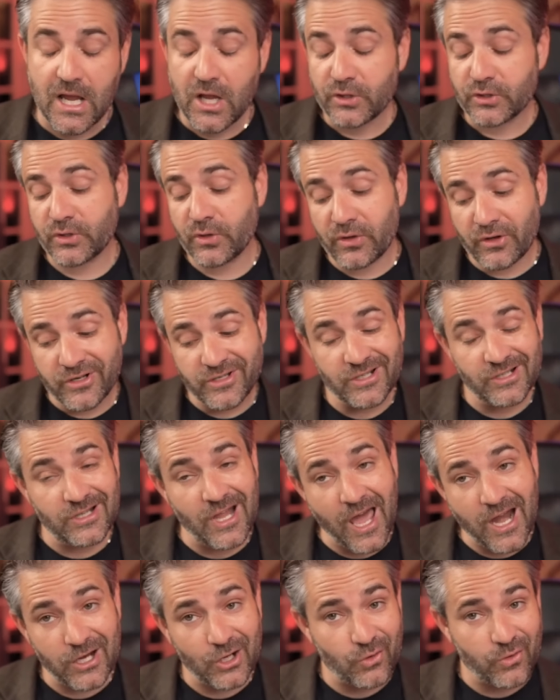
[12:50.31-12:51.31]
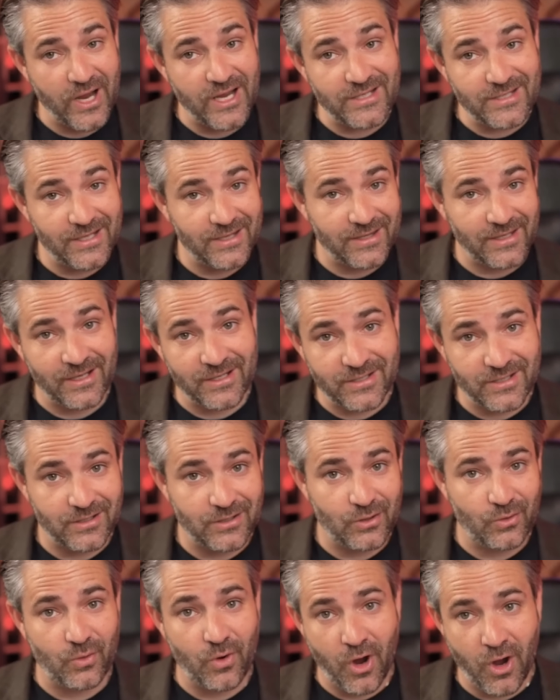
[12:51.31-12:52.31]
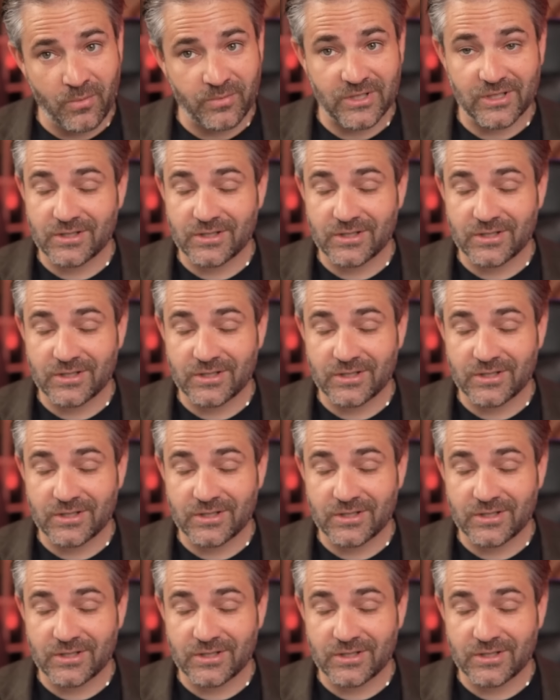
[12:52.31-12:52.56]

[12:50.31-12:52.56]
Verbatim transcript: So there's a lot of crazy things in new homes.